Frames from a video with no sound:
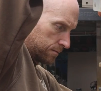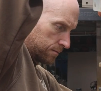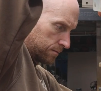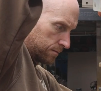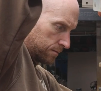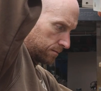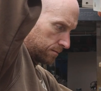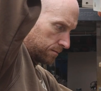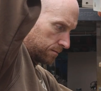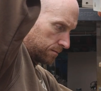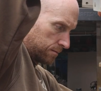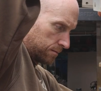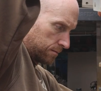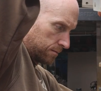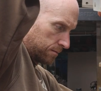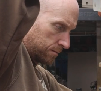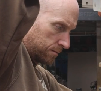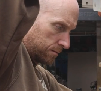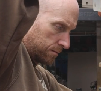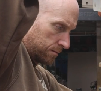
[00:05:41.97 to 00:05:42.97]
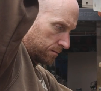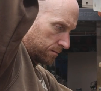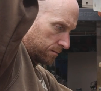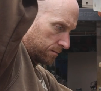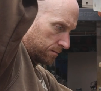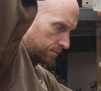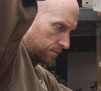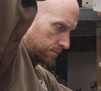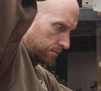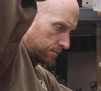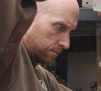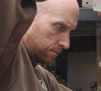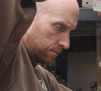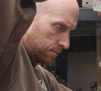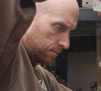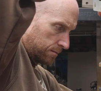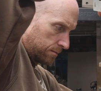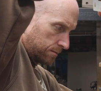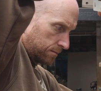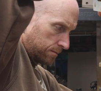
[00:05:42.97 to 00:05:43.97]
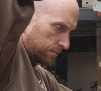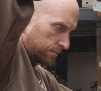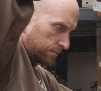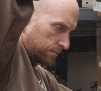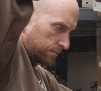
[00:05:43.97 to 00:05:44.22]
No one is speaking in this clip.